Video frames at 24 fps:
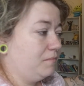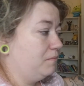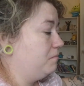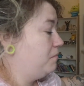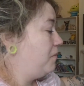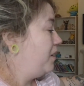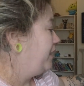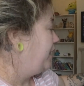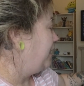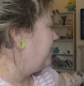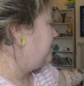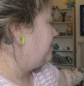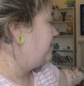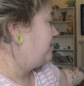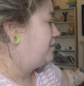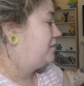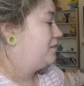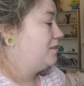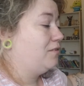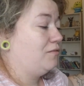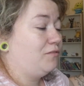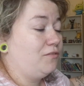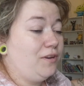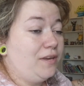Mikey's,
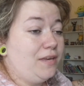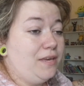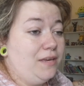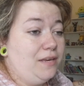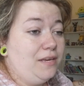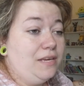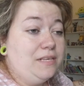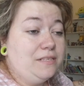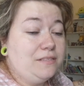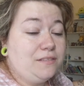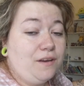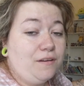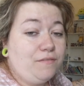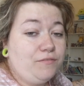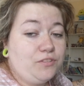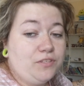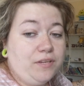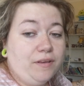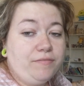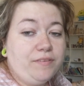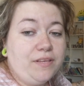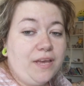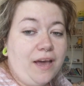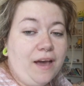not it, so I've just
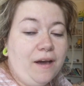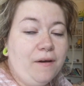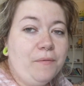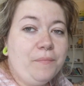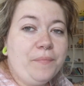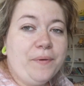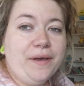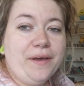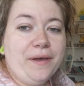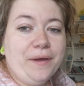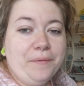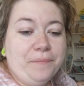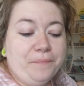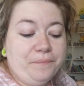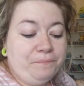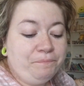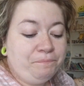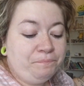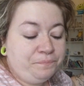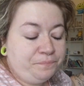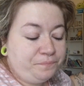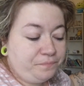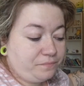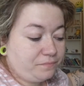left it out, but
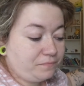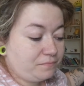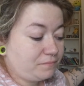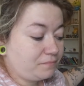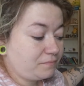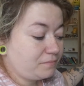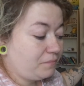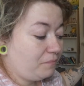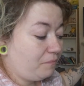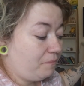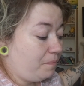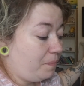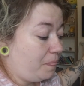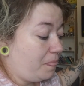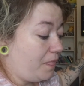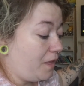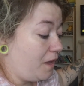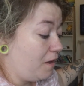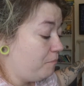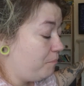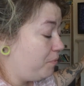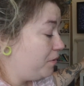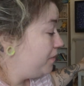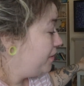
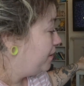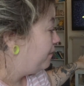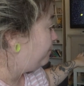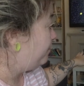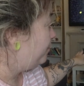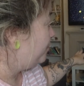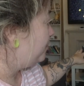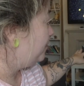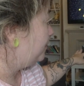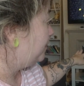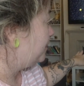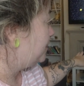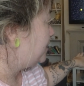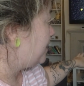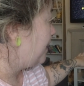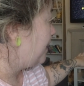I put their food on the